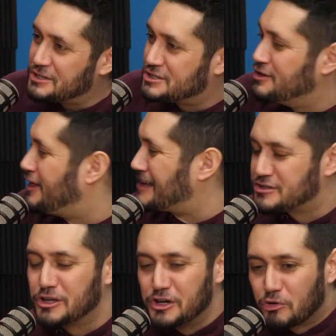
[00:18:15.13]
to see that's
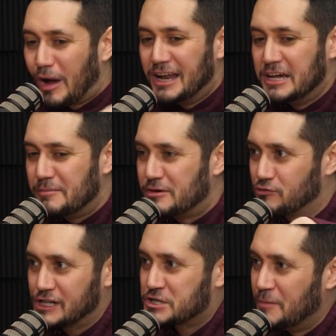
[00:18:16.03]
the uranium
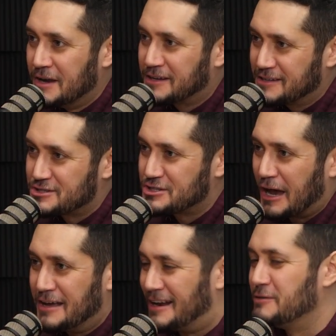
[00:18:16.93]
enrichment
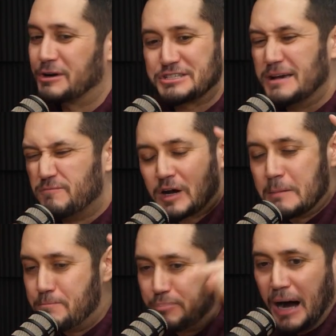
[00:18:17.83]
site, and you want to see him
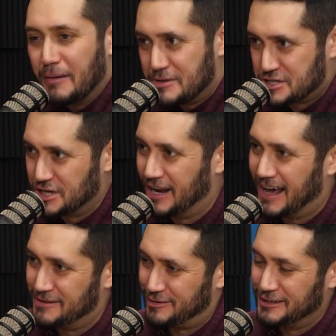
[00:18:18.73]
fucking bomb the shit out.
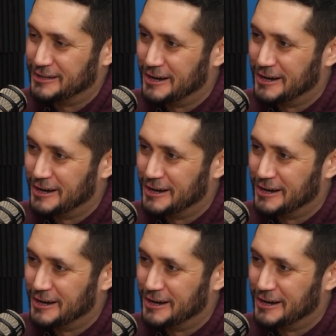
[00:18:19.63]
But there is, you